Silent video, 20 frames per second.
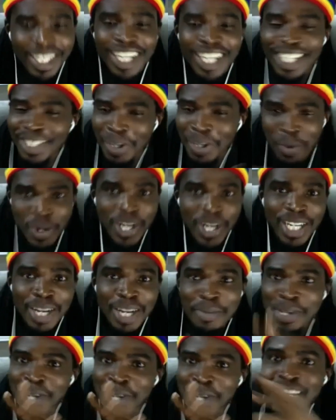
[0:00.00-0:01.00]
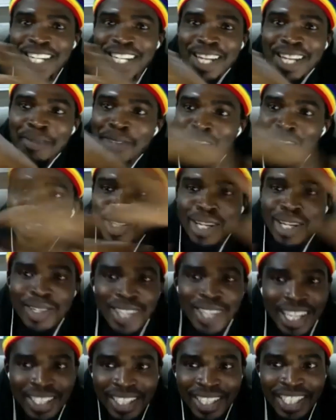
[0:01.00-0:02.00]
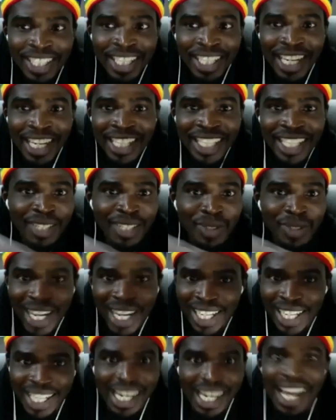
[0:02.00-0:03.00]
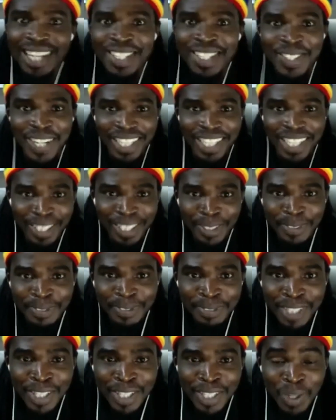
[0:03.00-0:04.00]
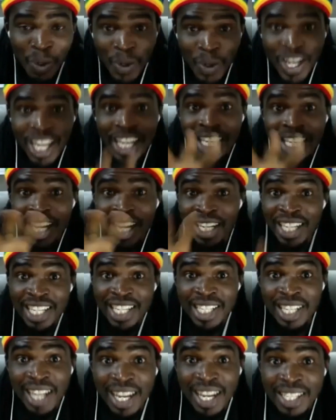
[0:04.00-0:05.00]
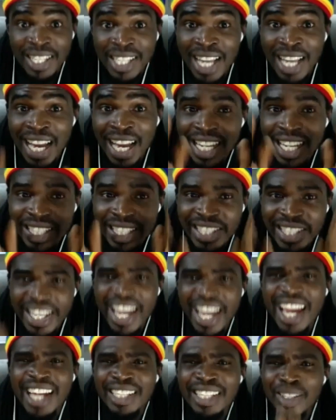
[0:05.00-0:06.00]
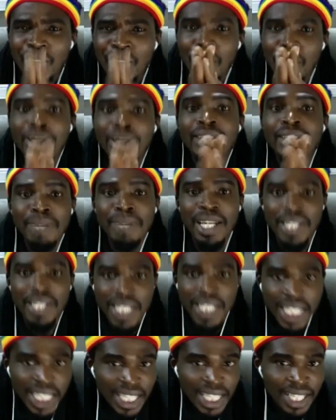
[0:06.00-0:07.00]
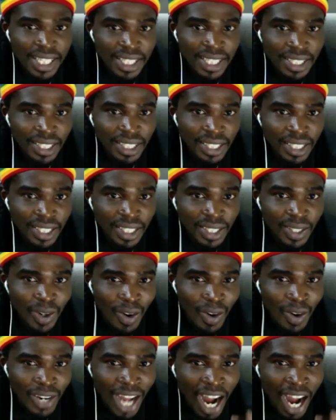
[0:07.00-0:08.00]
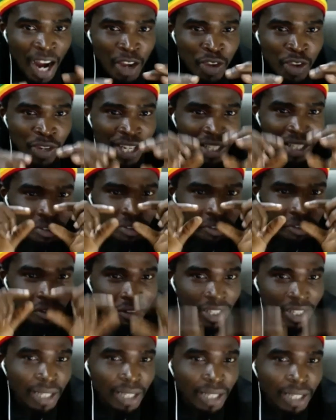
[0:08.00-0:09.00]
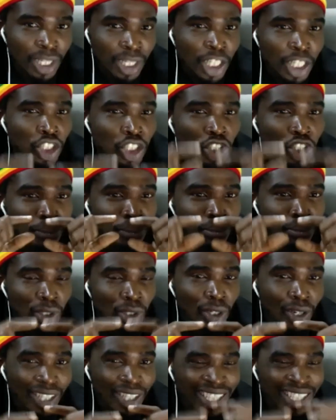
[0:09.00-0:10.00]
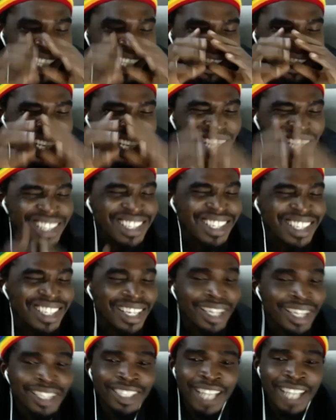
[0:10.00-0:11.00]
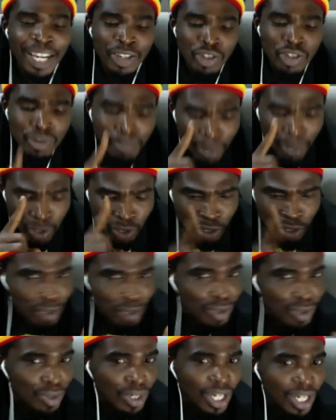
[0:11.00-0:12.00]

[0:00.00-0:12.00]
don't worry, let me know enter into that class right now. So in our next class, 10 commandments on how you can film your monologue, the things that you must do